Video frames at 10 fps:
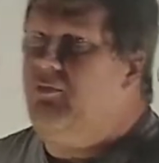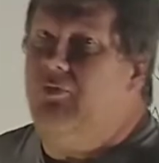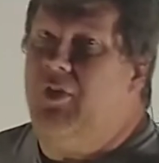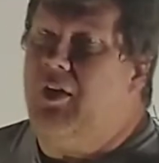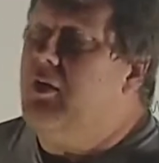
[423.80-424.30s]
get
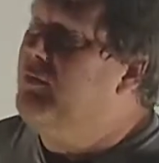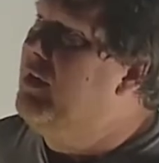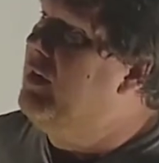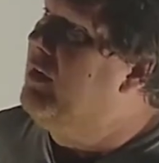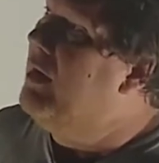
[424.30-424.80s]

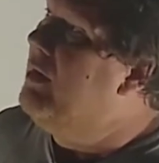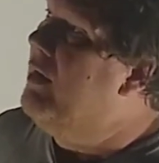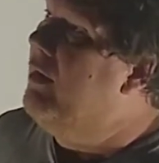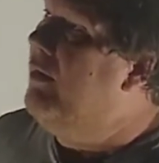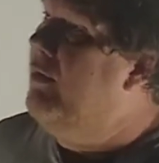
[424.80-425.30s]
involved here. I
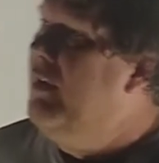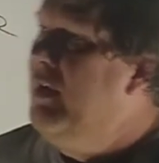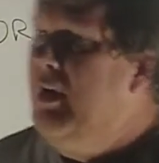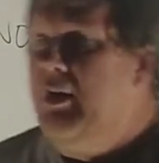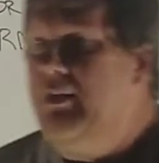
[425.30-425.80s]

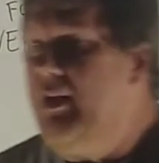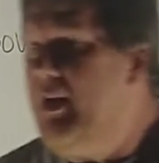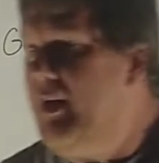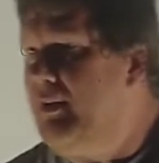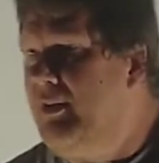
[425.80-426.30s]
know
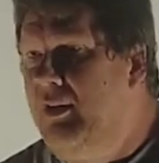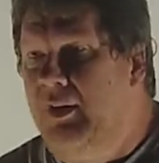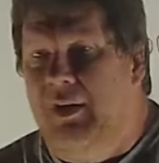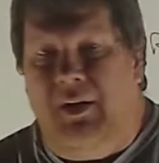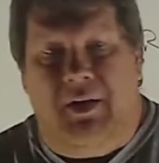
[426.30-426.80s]
that
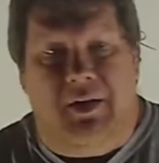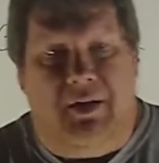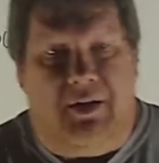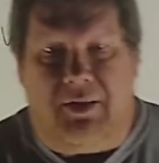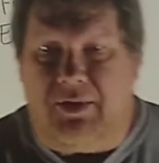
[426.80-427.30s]

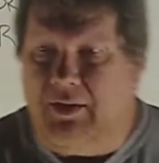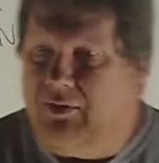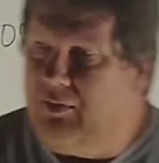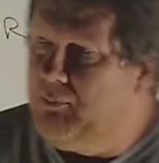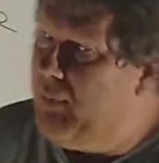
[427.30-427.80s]

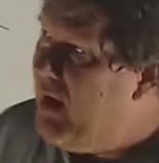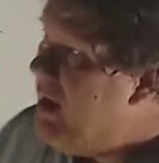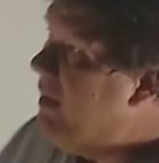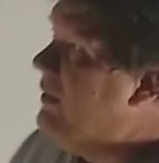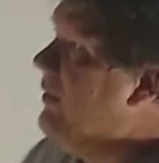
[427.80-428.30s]
things are
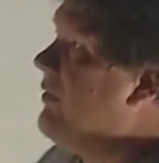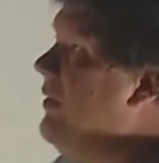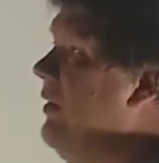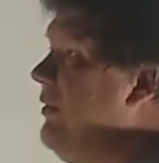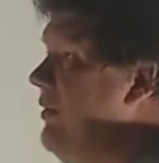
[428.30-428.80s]
bad in this
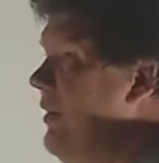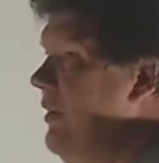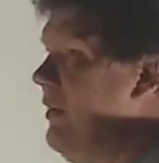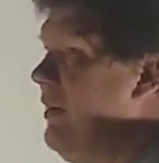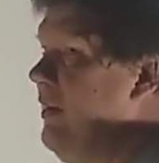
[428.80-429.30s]
country
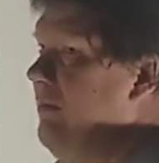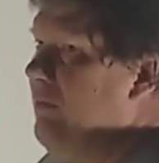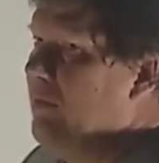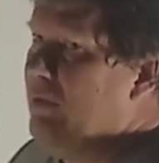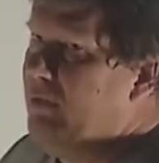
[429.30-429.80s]
and they're
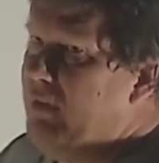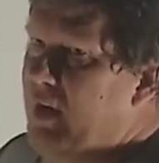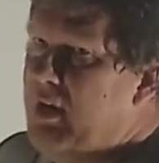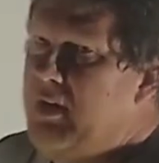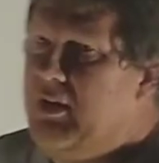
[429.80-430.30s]
getting worse,
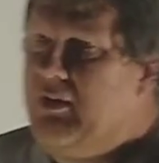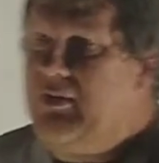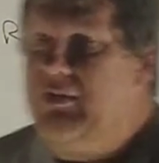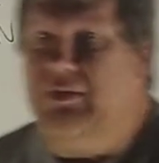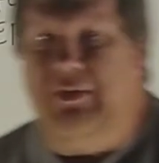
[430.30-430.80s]
and I need to,
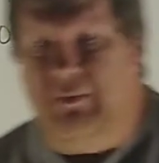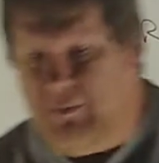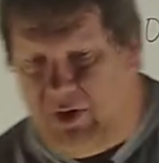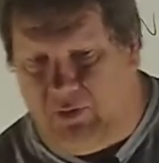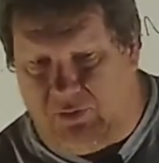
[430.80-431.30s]

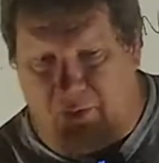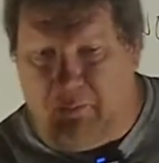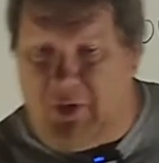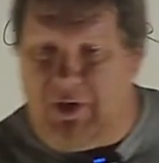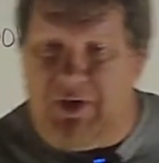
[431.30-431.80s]

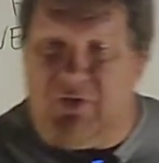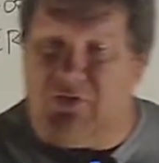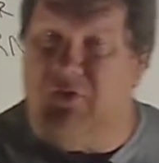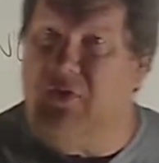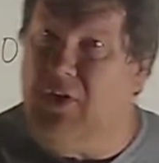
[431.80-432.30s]
somebody
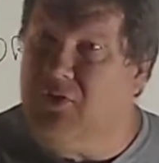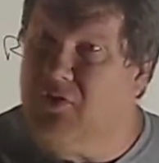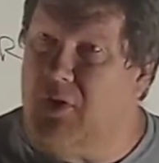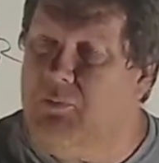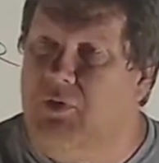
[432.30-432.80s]
needs to say
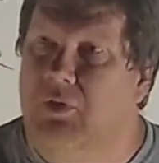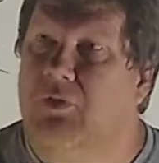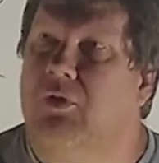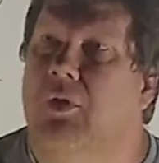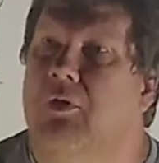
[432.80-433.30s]

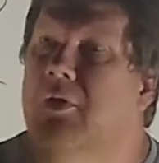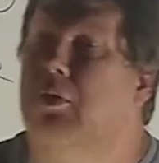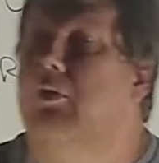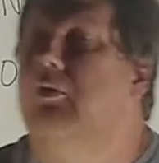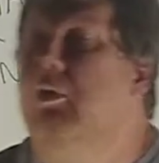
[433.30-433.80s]
something.
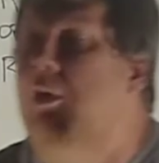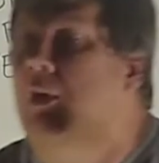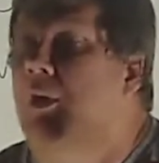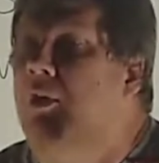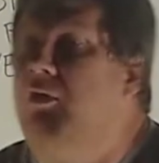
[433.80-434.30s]
So,
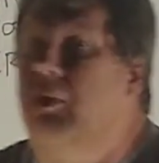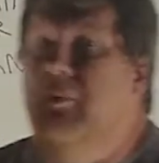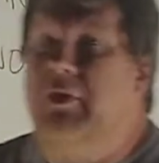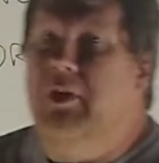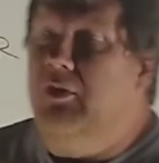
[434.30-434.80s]

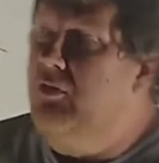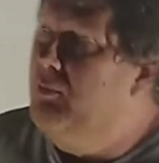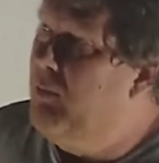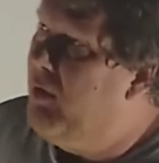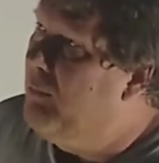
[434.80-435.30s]
some of these
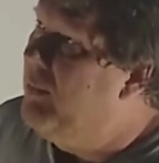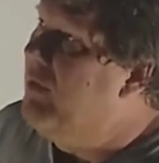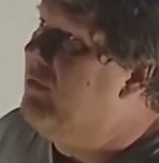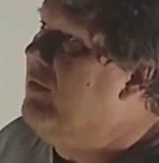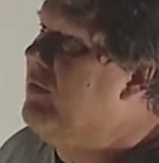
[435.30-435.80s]
small
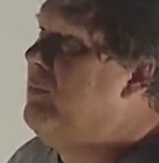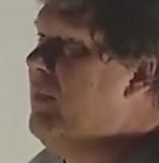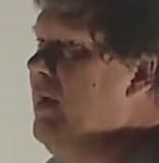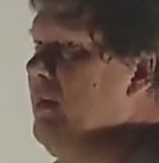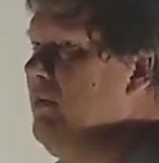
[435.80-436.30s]

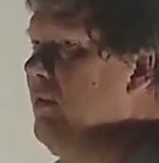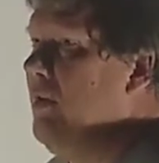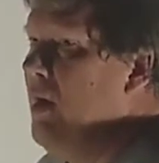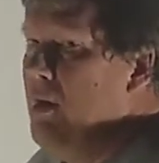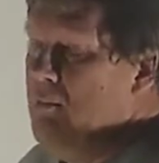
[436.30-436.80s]
businessmen
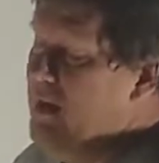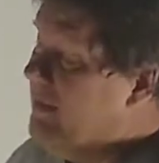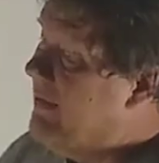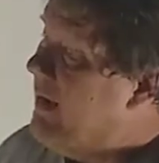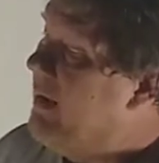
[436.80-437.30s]
or
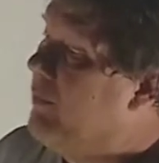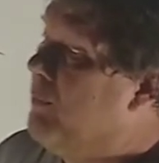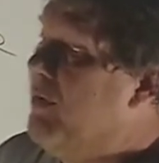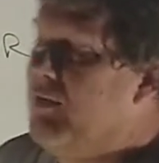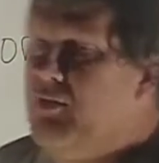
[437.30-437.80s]

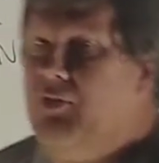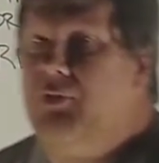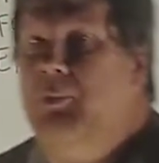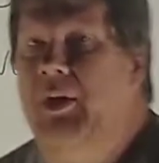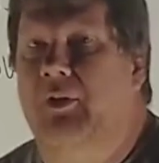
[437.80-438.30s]
mid-sized
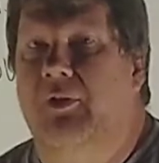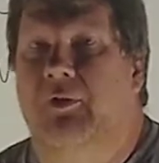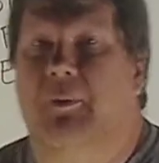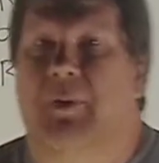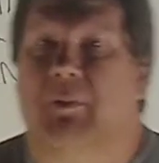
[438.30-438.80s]
businessmen on
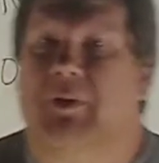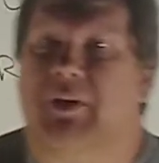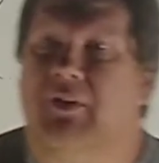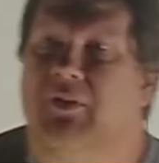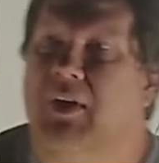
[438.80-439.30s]
the
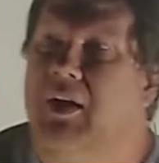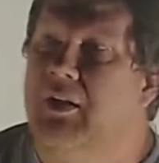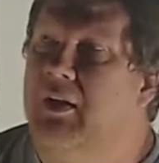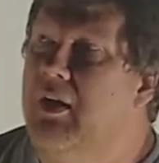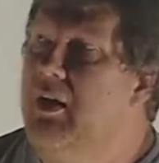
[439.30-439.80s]
Republican side
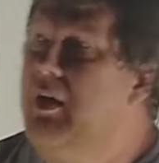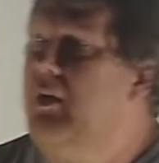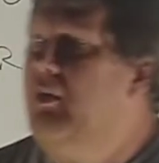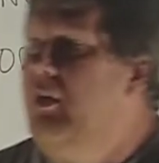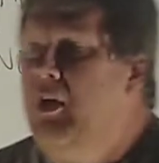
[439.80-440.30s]
of the
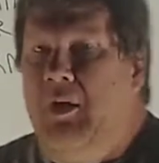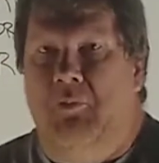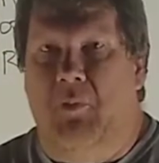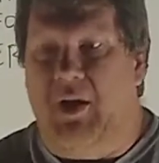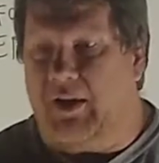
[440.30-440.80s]
aisle,
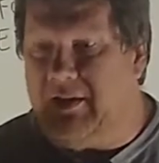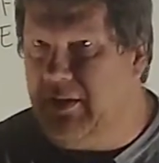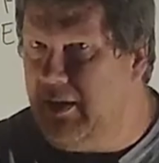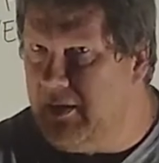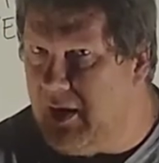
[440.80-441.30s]
Mike
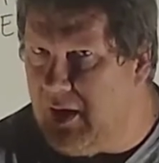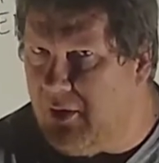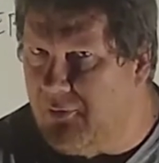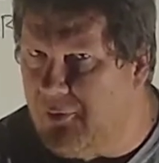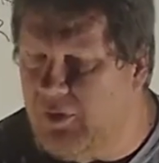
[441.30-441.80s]

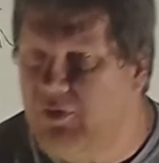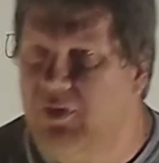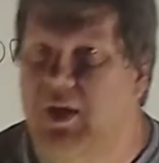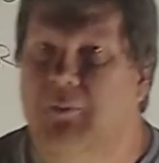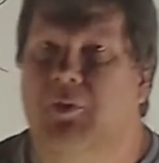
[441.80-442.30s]
Lindell, for
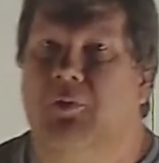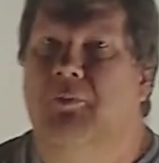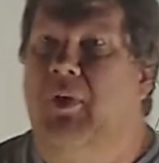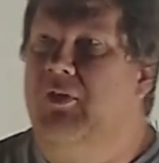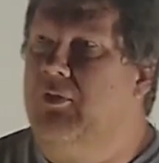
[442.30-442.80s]
example,
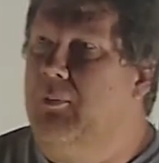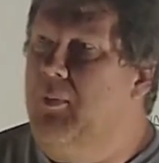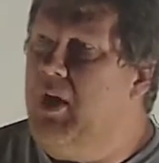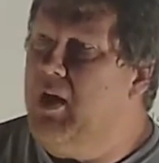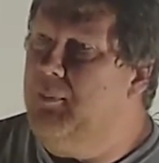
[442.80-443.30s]
Mr.
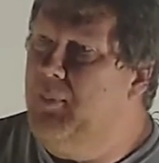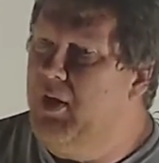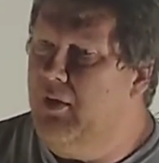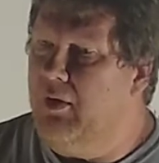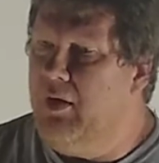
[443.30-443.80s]
My
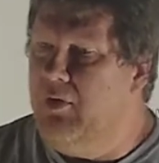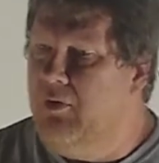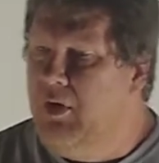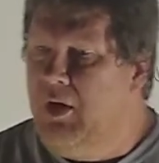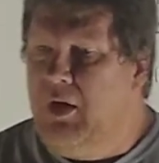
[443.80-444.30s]

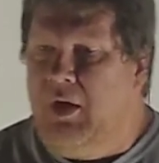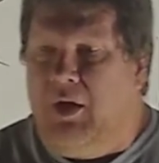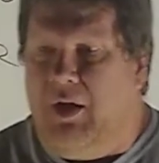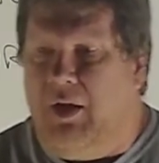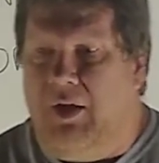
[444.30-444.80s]
Pillow,
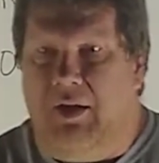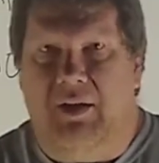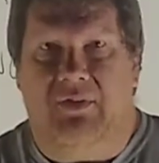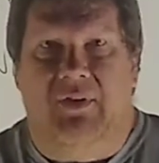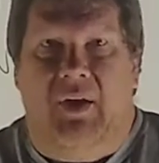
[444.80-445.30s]

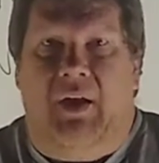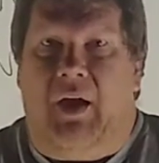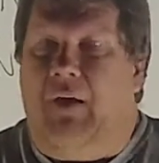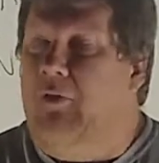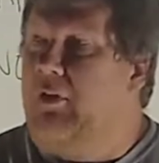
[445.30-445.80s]

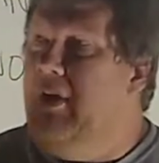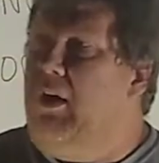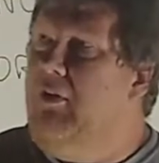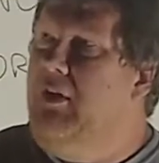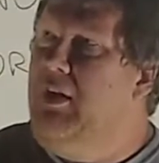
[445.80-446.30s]
I wonder
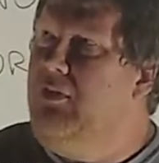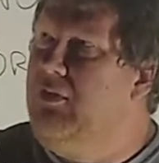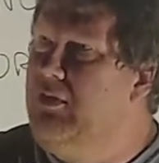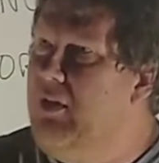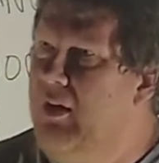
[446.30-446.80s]
how
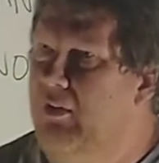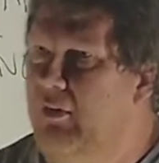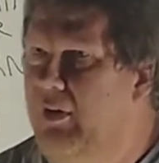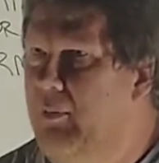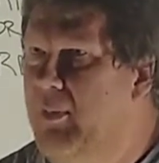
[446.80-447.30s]
he's
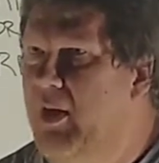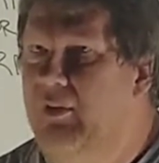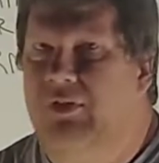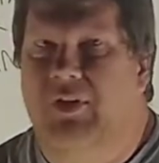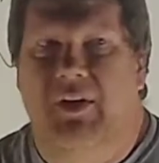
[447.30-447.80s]
feeling
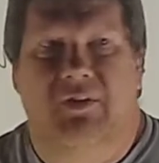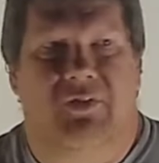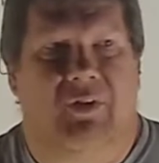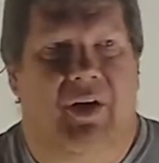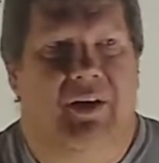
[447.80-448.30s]
about
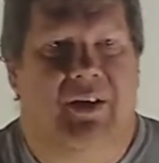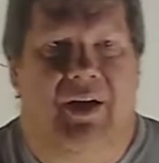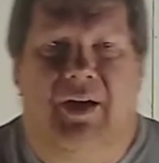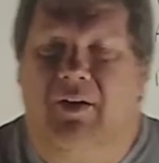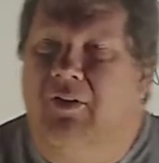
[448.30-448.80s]
things right
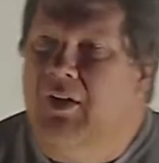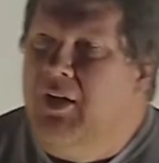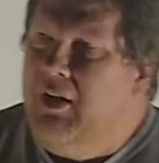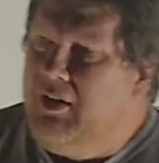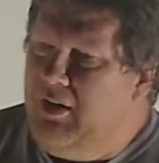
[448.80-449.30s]
now.
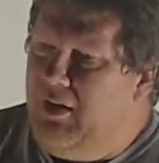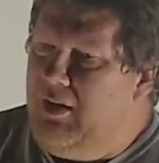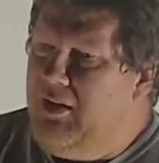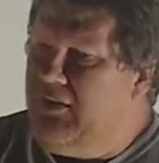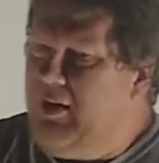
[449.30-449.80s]

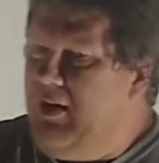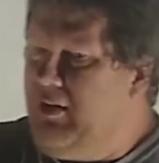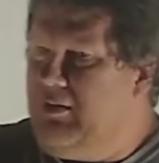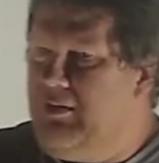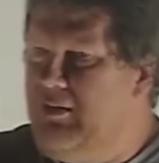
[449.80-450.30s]

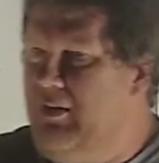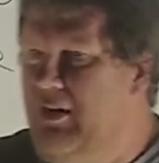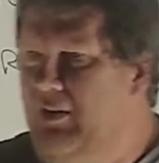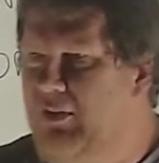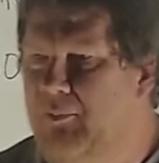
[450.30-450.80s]

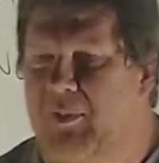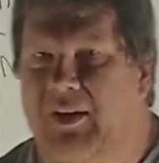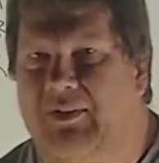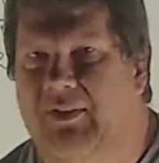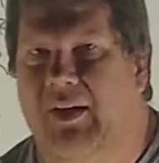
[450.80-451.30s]
He's a
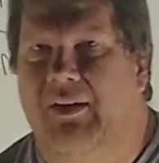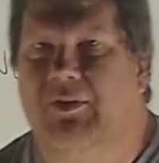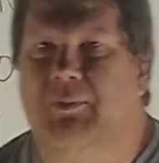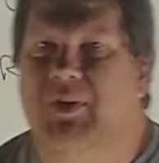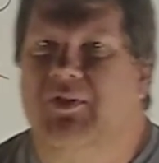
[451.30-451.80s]

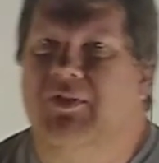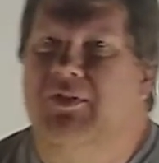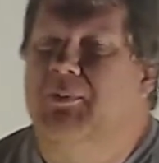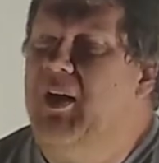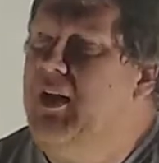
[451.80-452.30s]
mid-sized
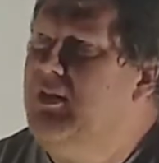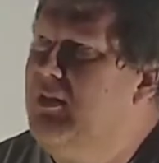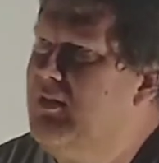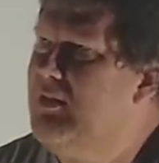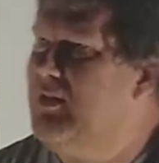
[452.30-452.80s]
businessman
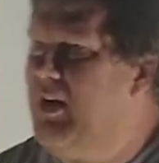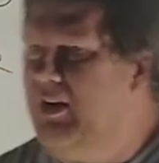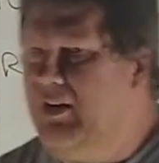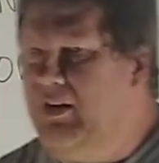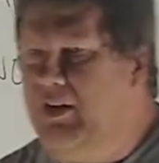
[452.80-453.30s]
that's
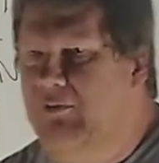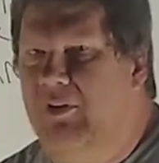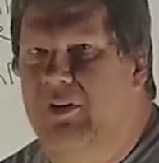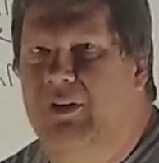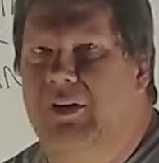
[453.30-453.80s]
decided he
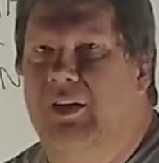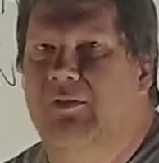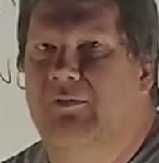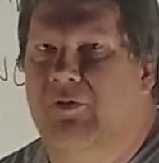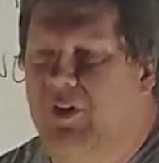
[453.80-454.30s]
wanted to
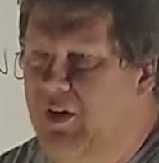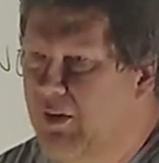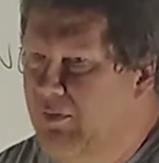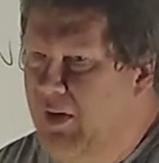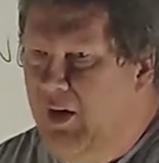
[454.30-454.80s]
get
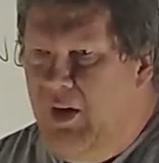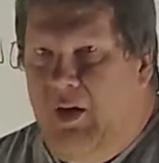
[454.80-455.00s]
involved.